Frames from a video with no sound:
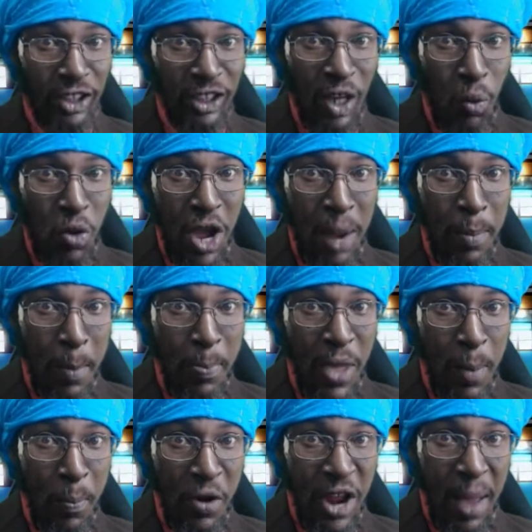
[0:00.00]
the way me
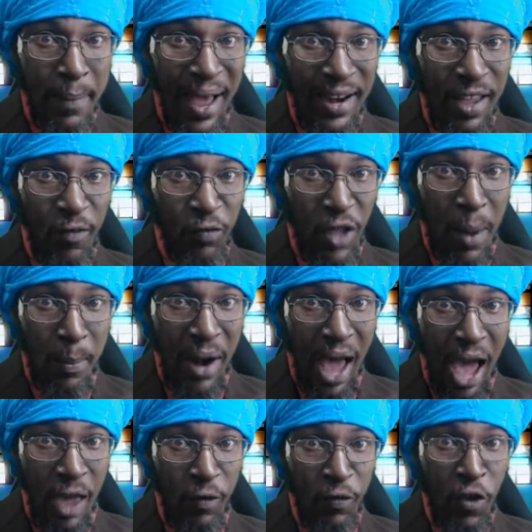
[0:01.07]
people them live them
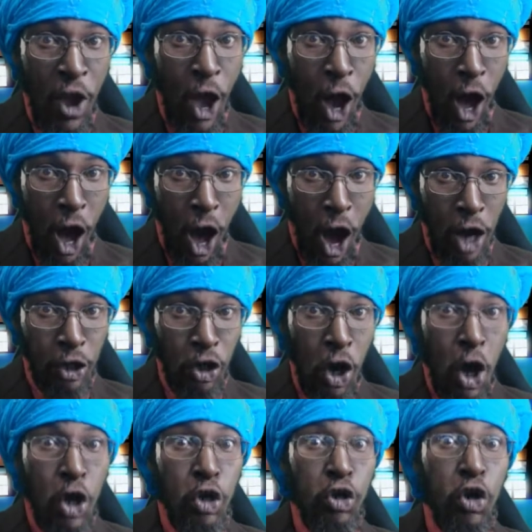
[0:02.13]
life.
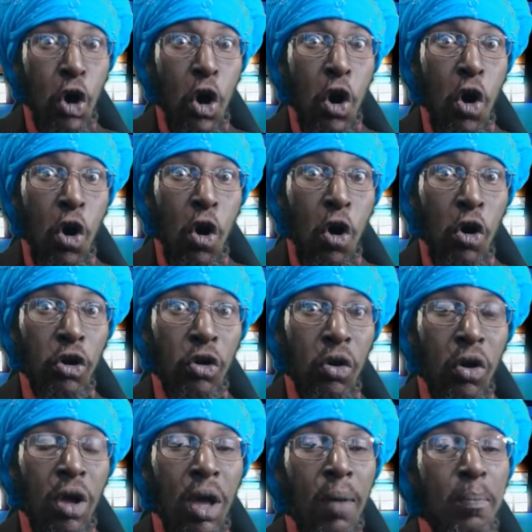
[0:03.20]
Unknown.
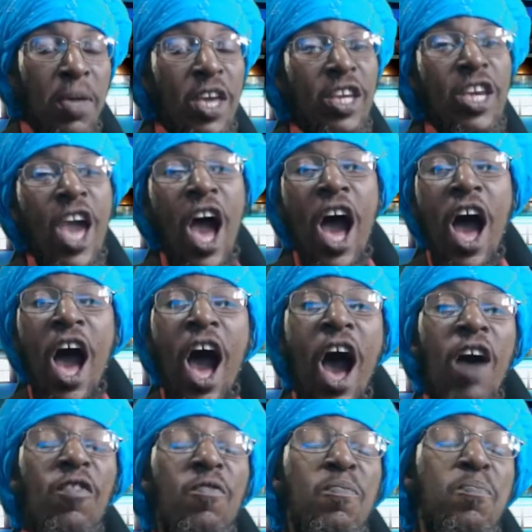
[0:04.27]
Make you
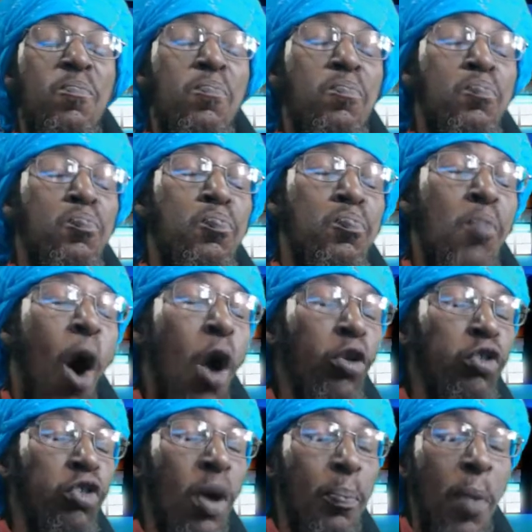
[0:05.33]
have
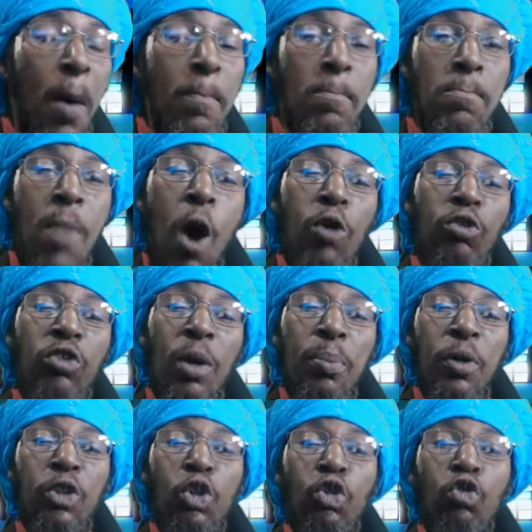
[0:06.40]

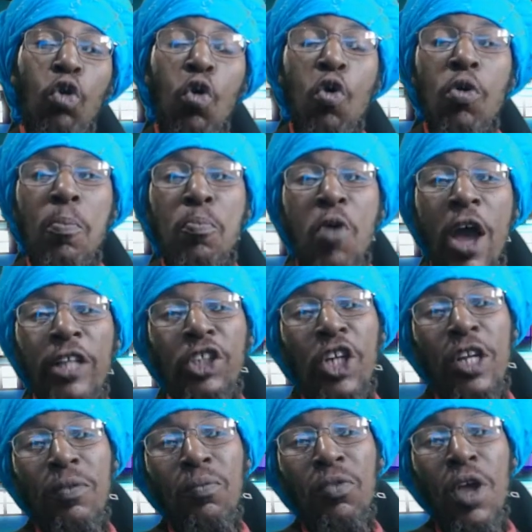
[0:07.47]
multiple school
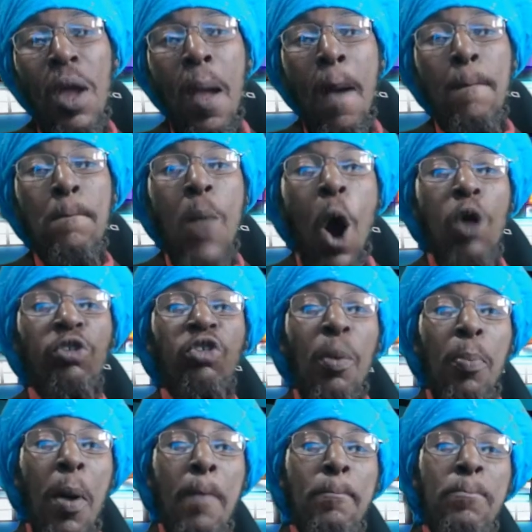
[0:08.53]
bridging,
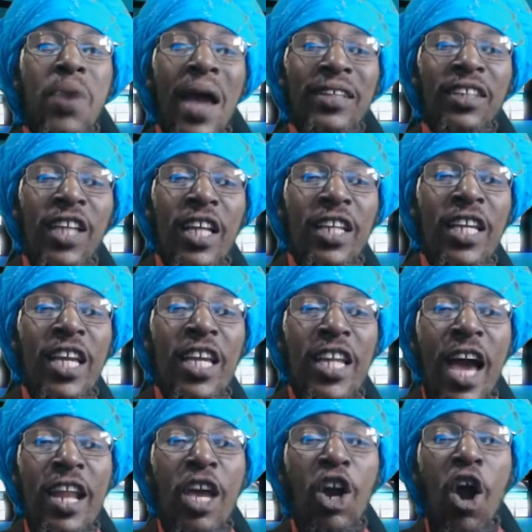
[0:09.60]
multiple bridging in
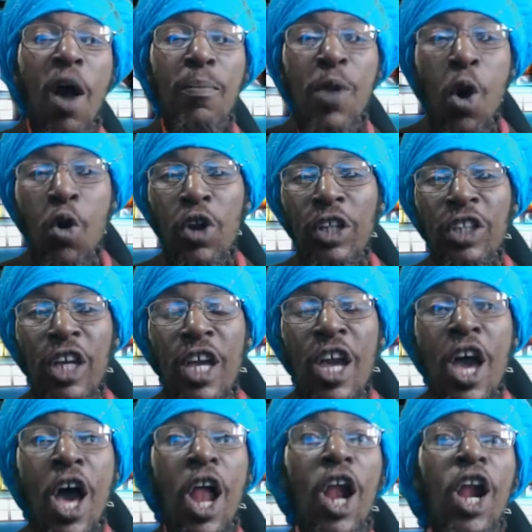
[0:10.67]
the community.
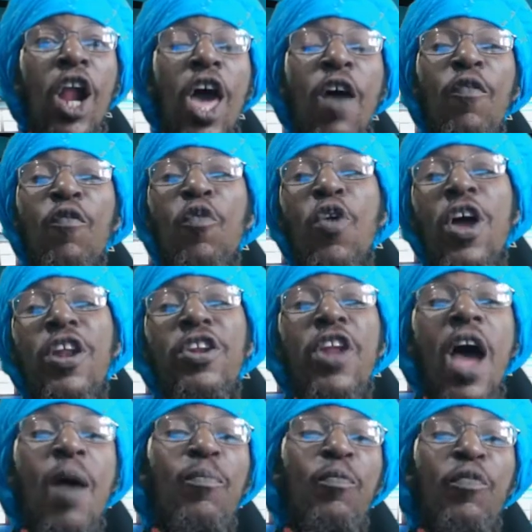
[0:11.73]
Live with
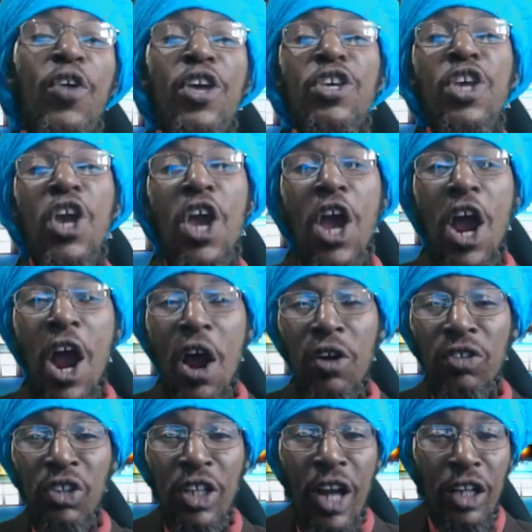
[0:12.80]
them for
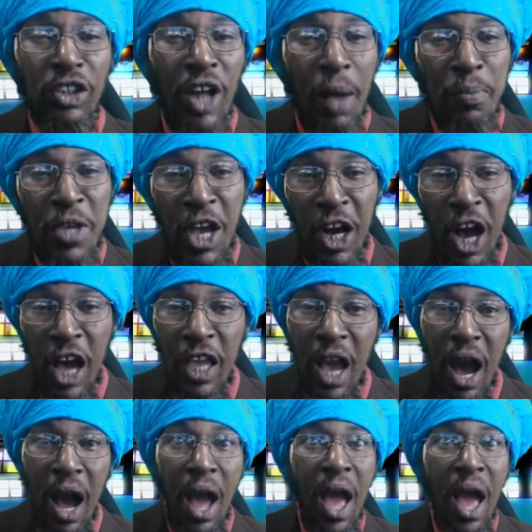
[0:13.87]
years in a Jamaica, yeah.